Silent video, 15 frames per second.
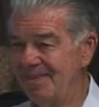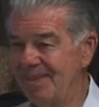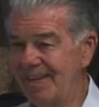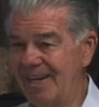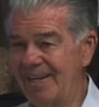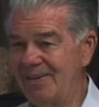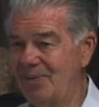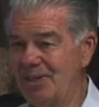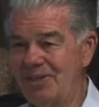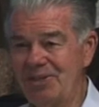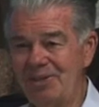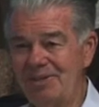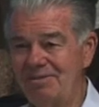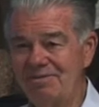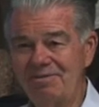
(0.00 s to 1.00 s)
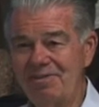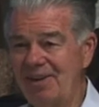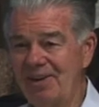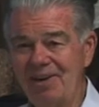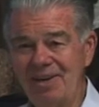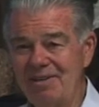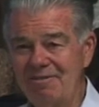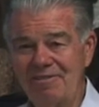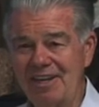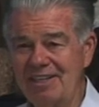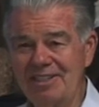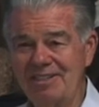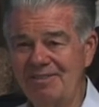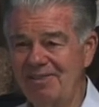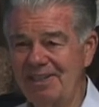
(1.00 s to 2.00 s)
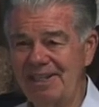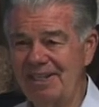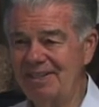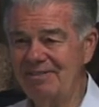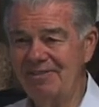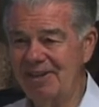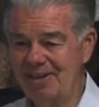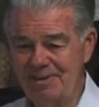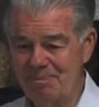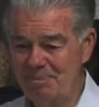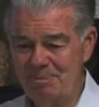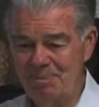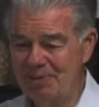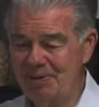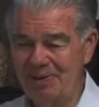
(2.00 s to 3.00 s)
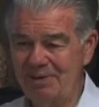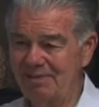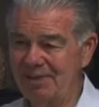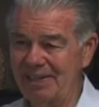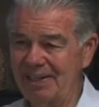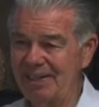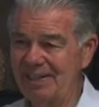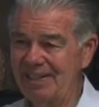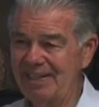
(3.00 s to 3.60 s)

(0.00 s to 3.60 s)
And it would do it very effectively, very beautifully.